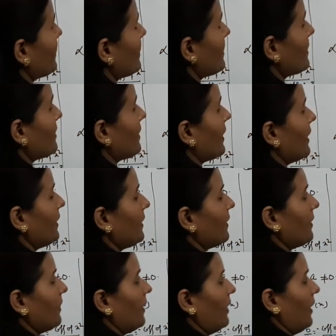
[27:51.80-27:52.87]
is in
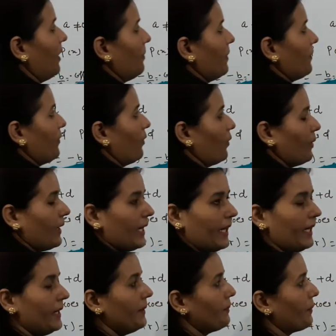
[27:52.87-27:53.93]
before
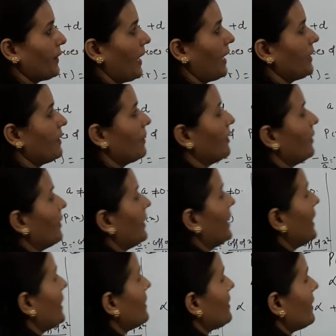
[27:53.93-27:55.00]
d, and d
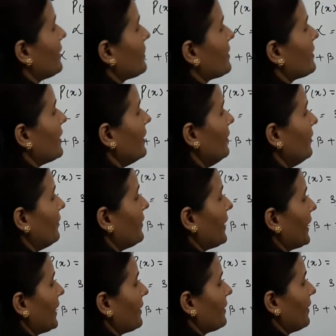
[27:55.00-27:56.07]
is itself
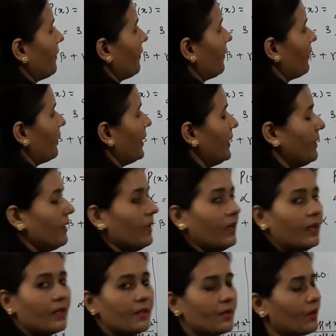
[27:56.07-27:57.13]
negative, right?
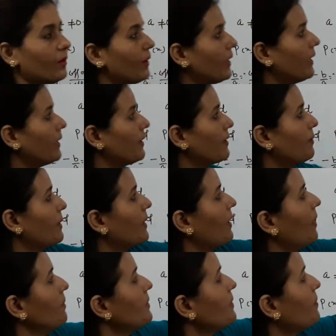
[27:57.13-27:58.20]
So here it
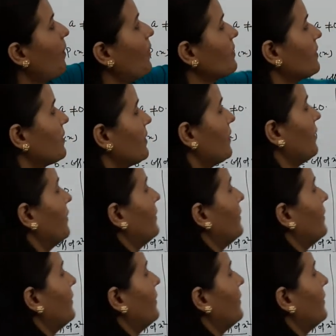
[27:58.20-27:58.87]
becomes positive.